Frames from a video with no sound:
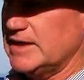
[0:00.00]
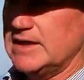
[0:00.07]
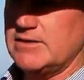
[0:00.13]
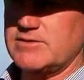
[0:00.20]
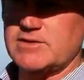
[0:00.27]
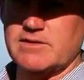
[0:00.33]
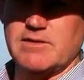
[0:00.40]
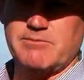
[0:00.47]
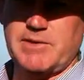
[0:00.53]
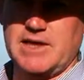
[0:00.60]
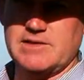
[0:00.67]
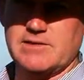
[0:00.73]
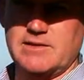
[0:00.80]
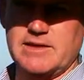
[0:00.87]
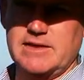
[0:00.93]
leaves. The
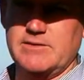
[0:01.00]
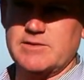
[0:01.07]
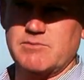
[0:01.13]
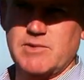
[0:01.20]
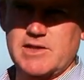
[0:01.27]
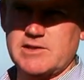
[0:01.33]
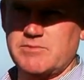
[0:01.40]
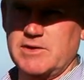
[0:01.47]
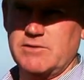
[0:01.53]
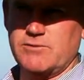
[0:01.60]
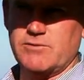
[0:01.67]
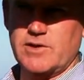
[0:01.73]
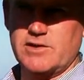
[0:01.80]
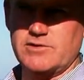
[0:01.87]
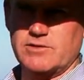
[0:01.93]
basal leaves must be
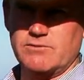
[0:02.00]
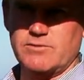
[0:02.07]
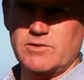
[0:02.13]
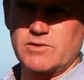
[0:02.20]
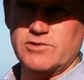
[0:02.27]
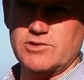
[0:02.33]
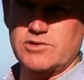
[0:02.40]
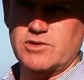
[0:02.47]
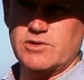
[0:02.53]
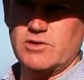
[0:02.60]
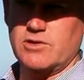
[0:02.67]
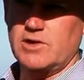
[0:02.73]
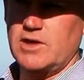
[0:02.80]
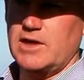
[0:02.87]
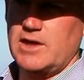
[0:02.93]
fresh and full of
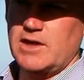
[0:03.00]
sugar.